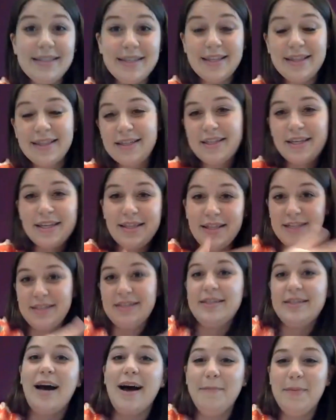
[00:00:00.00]
to this
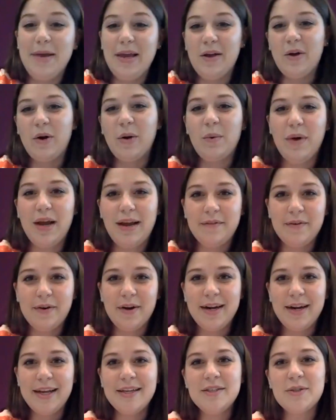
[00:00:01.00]
topic or whatever
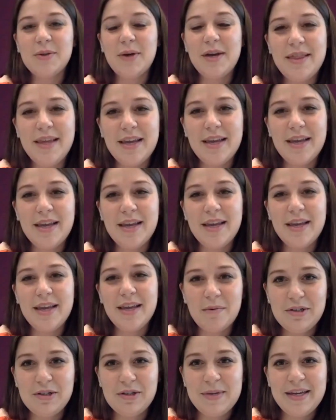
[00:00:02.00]
it is? So I think
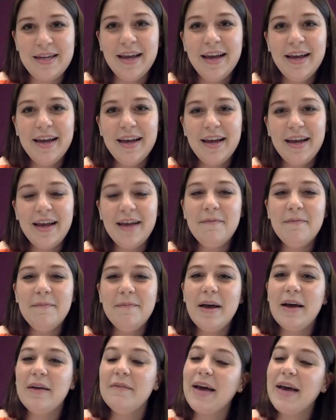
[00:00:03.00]
it would just be
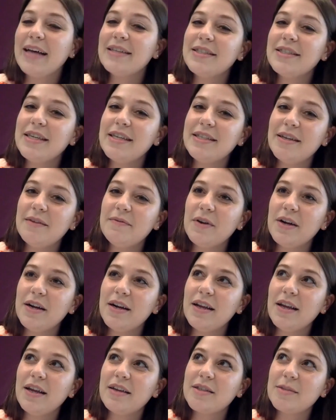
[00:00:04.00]
a vastly
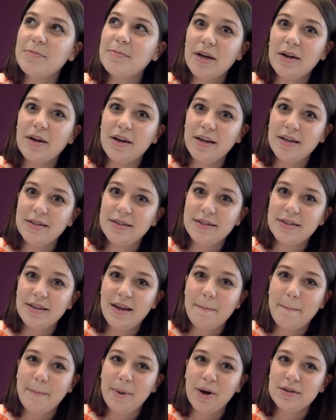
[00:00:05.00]
different experience
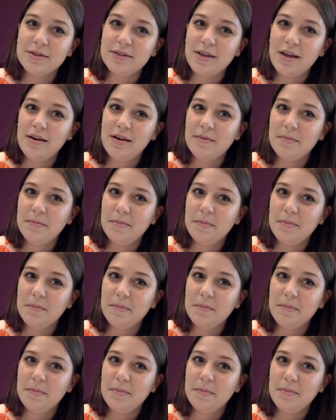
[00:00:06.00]
in person.